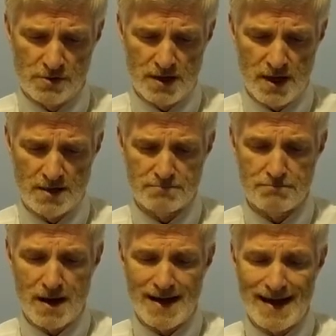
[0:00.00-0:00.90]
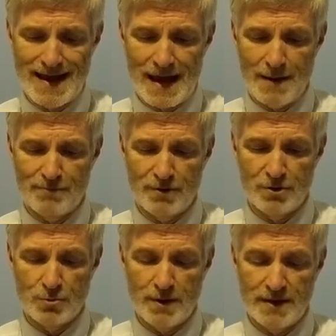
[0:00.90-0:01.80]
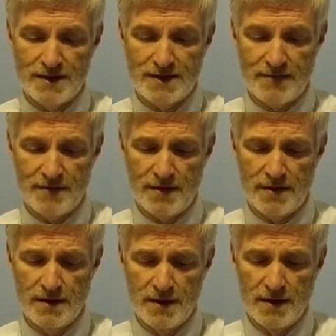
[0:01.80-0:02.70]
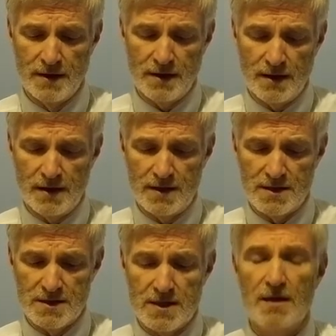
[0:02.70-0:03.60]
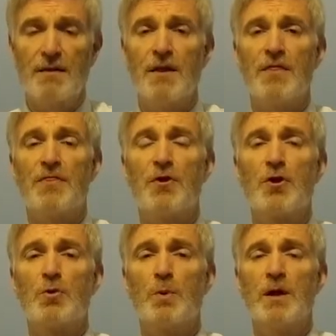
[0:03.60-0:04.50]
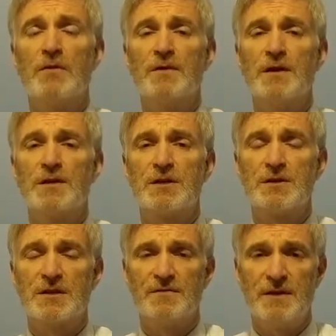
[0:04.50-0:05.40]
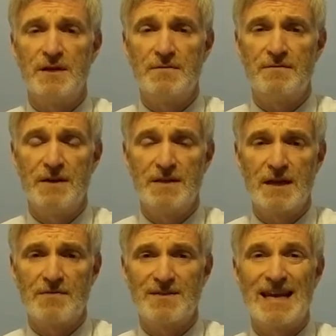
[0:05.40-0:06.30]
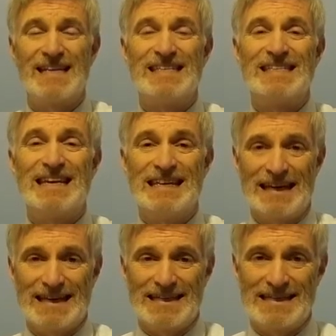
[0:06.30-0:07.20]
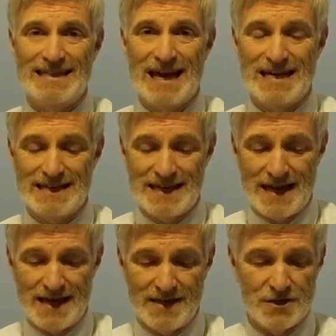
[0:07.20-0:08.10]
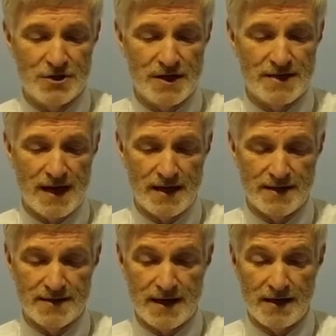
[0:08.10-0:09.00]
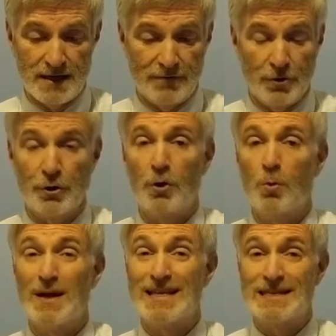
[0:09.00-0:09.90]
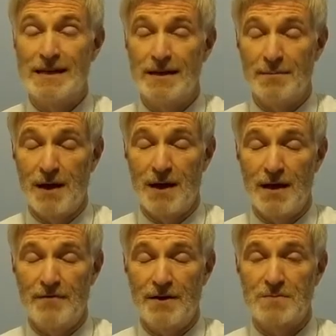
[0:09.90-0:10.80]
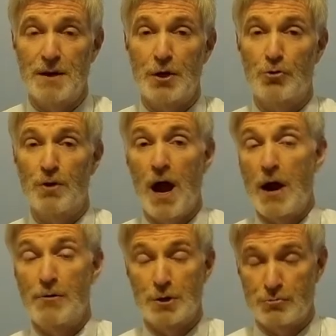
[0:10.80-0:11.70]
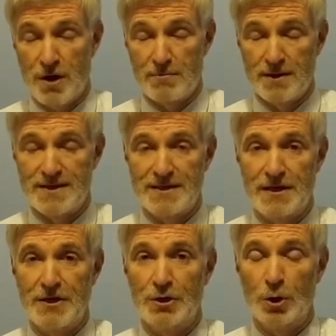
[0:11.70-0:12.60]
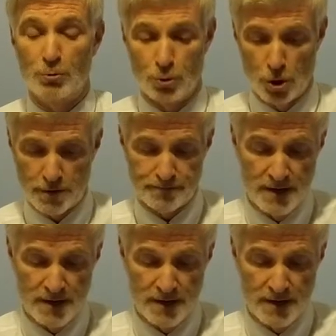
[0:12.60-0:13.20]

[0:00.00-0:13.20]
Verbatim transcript: Today is Monday, April 27th. It is the third week of Easter. It's the feast, day of Saint Zita, Z I T H. She's an Italian saint. I've only known one Zita in my life, that's my Irish grandmother, Zita O'Rourke.